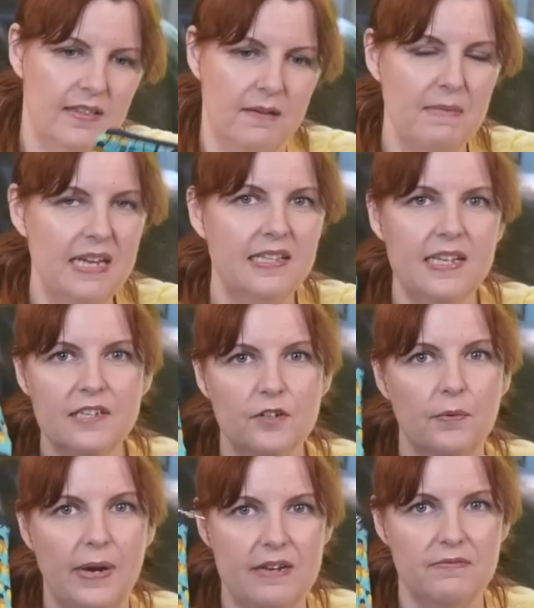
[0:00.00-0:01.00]
it makes these
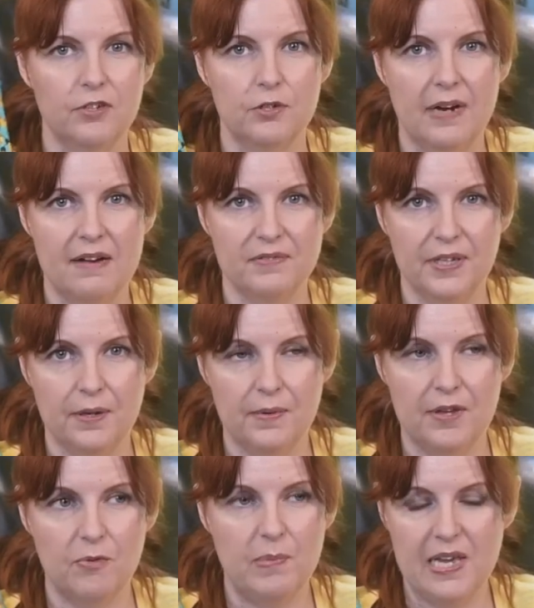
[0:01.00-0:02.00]
great for traveling
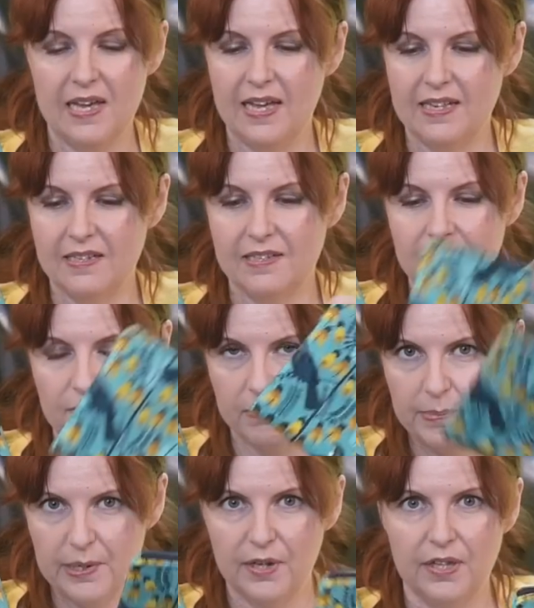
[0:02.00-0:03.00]
with because you can
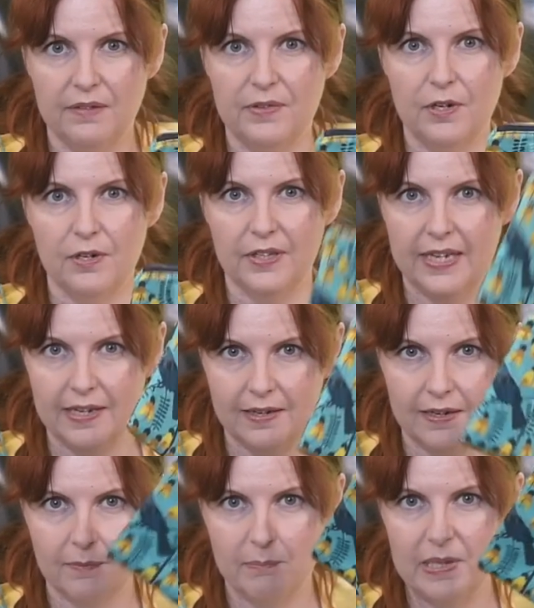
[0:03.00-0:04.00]
put all of your like
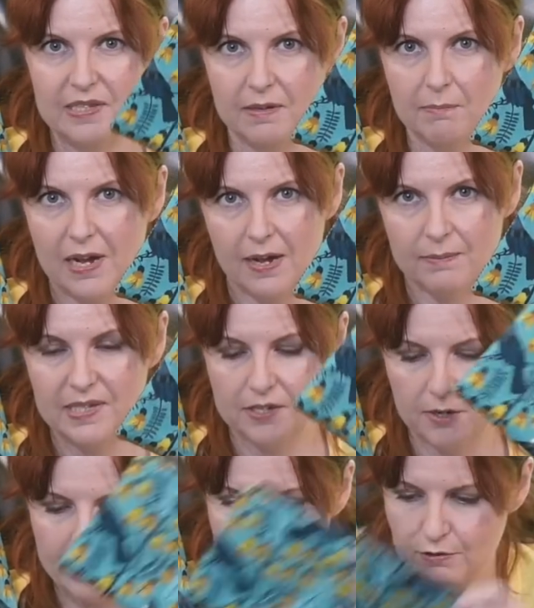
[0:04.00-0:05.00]
bits and bobs in
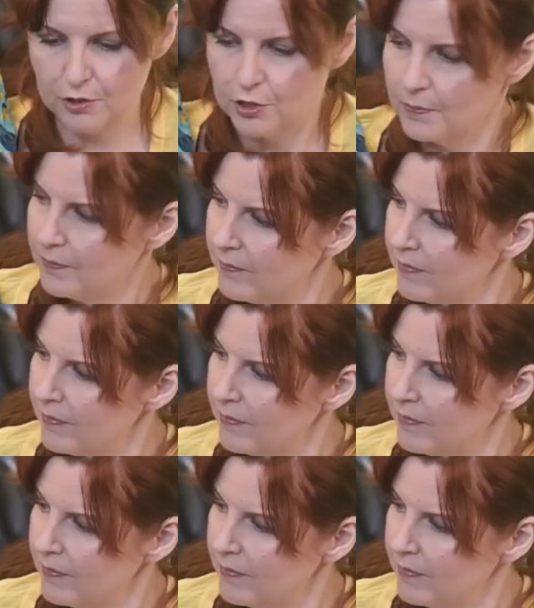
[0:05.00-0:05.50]
your pouch.